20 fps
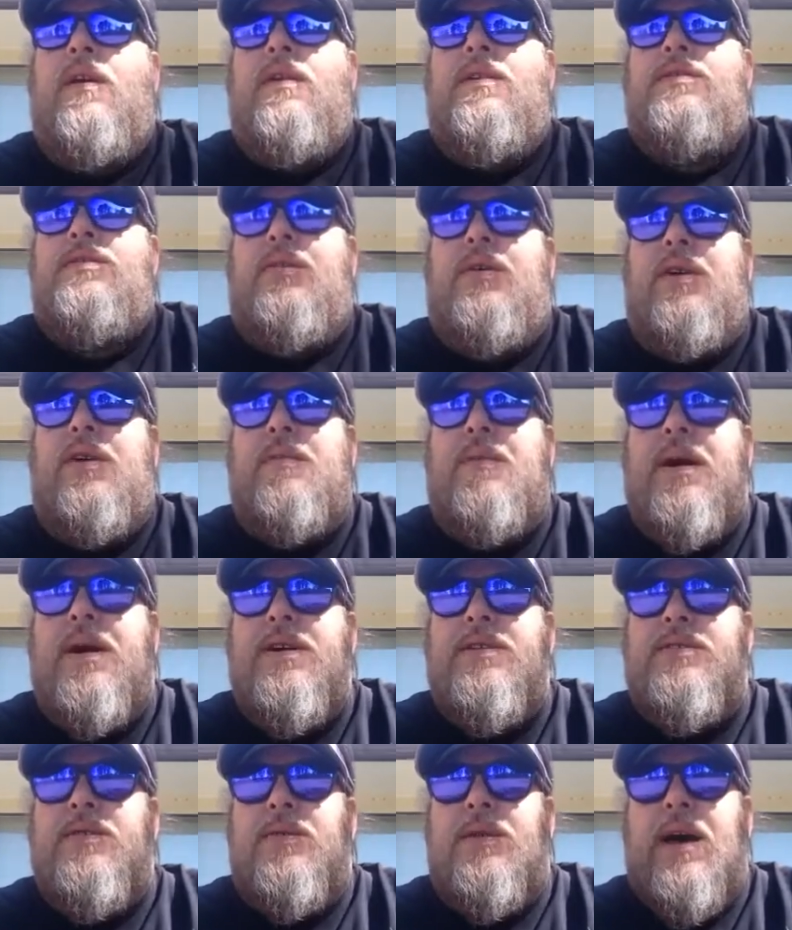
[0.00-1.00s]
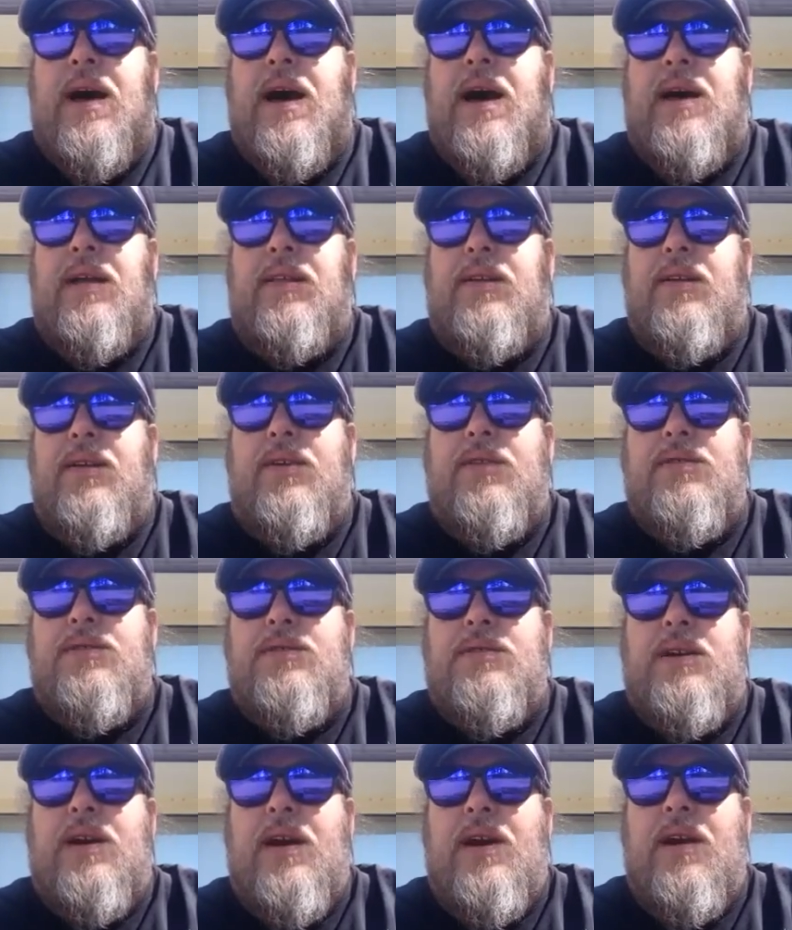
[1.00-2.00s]
So everybody's on high alert,
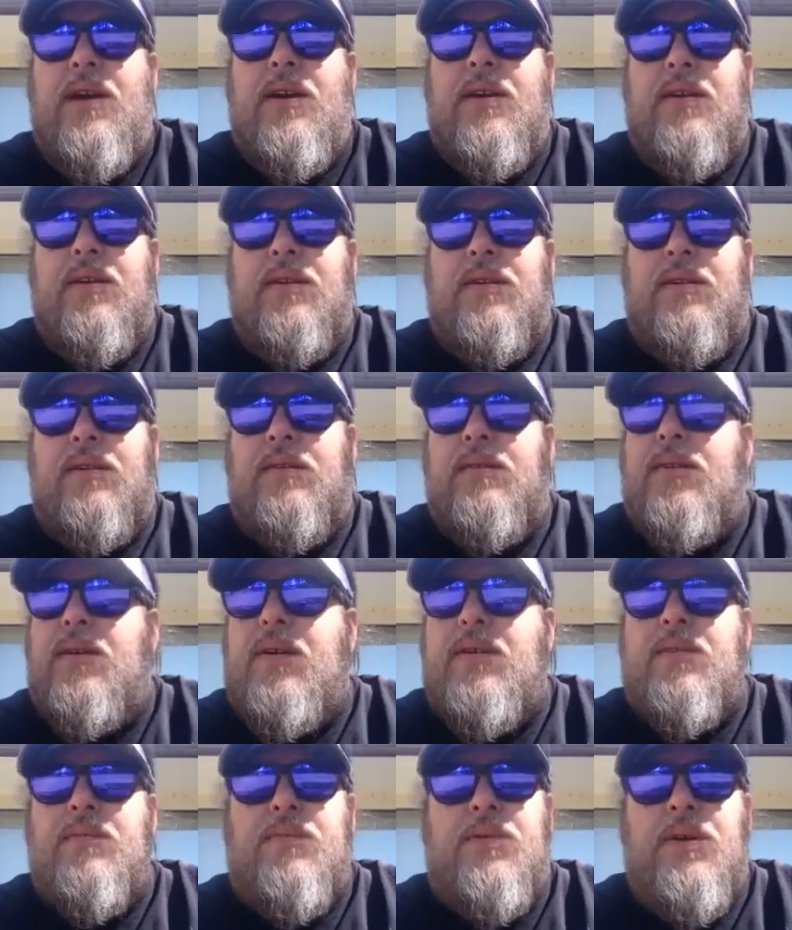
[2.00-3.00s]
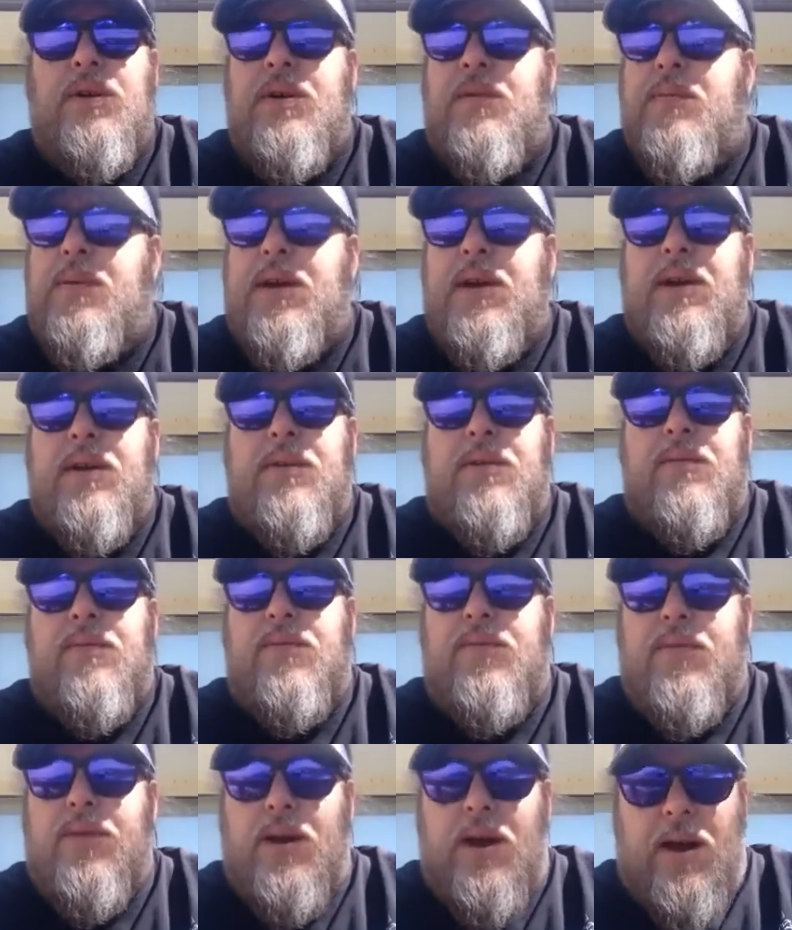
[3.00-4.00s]
scared of the boogeyman
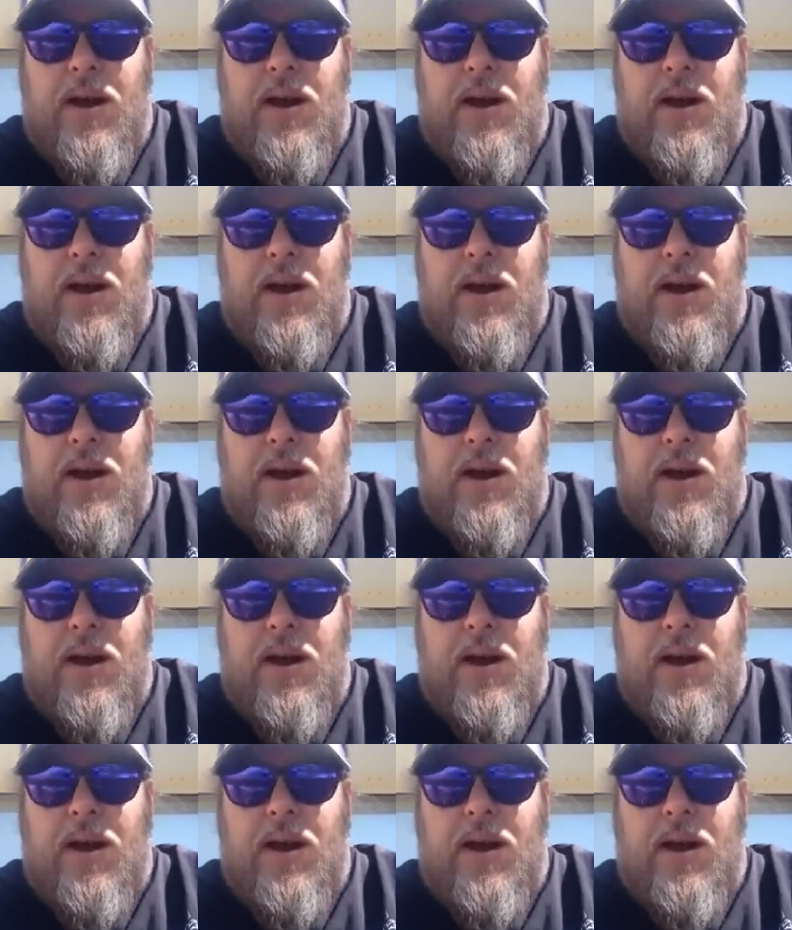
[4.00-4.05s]
for